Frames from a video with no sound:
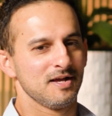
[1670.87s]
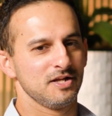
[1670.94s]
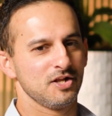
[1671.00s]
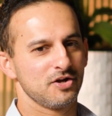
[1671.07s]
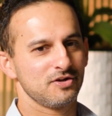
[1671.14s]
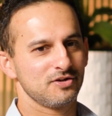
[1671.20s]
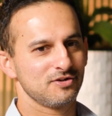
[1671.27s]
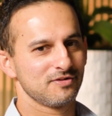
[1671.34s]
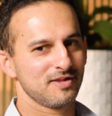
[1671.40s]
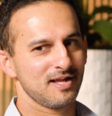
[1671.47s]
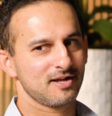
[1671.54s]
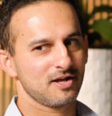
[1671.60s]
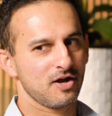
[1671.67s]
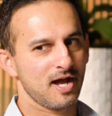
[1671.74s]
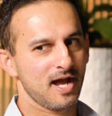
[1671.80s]
You're
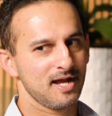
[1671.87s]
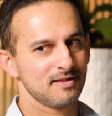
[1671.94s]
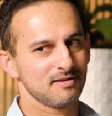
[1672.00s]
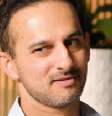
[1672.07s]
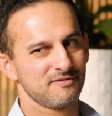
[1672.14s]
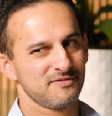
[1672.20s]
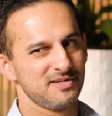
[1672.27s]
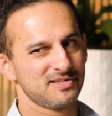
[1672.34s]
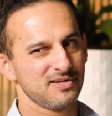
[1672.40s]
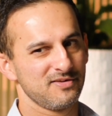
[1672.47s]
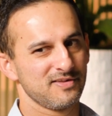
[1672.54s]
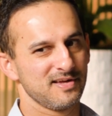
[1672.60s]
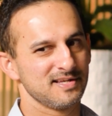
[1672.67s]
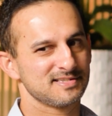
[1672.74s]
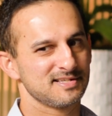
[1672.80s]
there to go, hey, look, if you
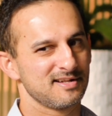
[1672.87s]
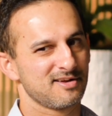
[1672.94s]
do this,